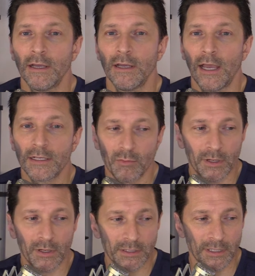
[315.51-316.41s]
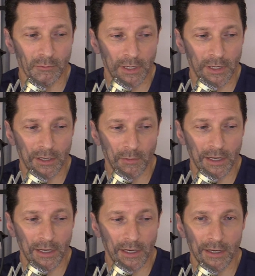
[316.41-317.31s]
as was uh,
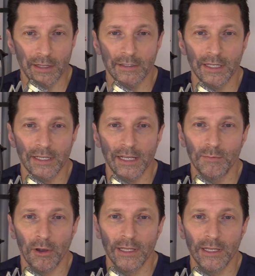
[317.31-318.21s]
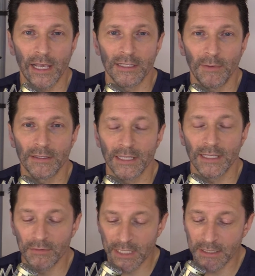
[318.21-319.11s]
reiterated on today's broadcast about
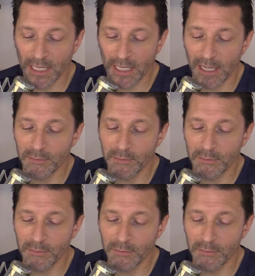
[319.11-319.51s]
seventeen times.